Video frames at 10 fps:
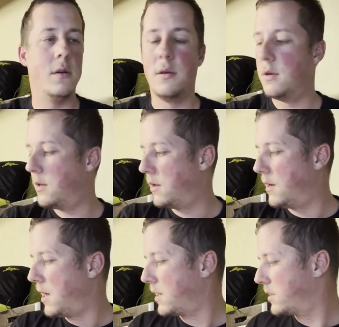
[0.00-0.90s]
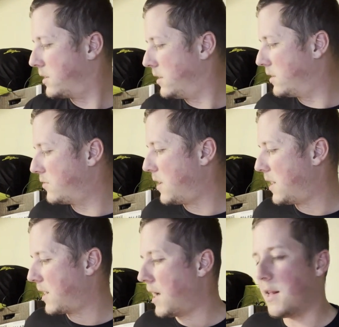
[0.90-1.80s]
And then next, this rod
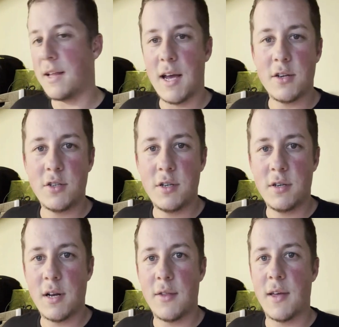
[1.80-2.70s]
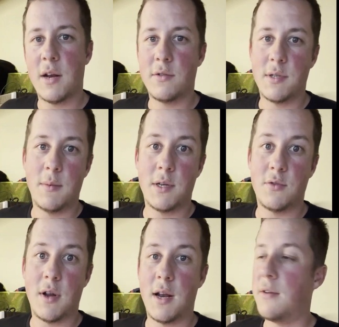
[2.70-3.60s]
I got last year, and I thought it was the best
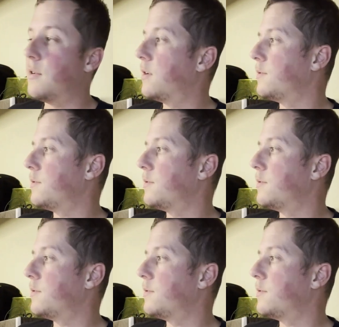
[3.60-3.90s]
rod ever.